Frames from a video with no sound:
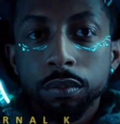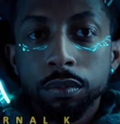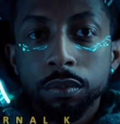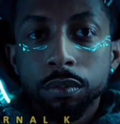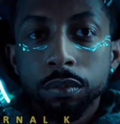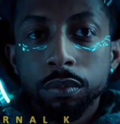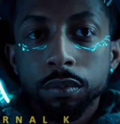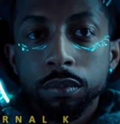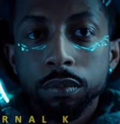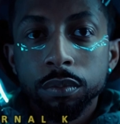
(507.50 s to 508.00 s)

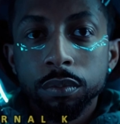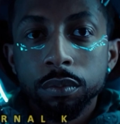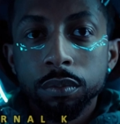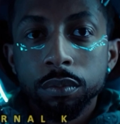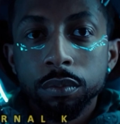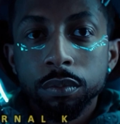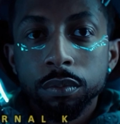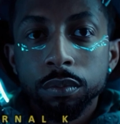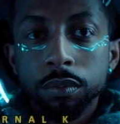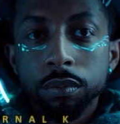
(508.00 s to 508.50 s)

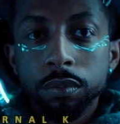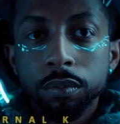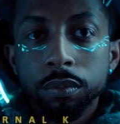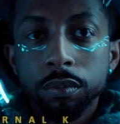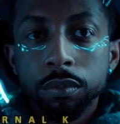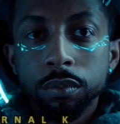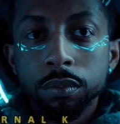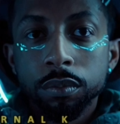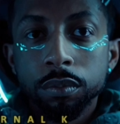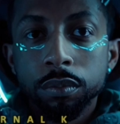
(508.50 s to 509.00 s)

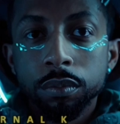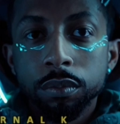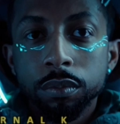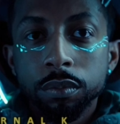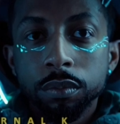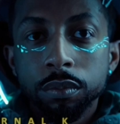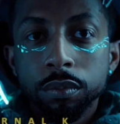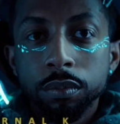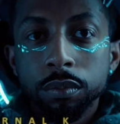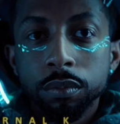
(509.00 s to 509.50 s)

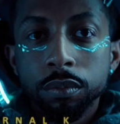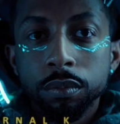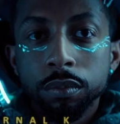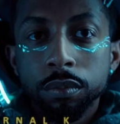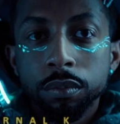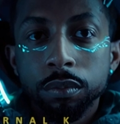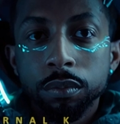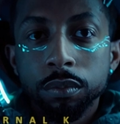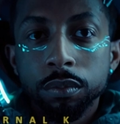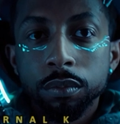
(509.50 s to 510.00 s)
No words are spoken by the person on screen.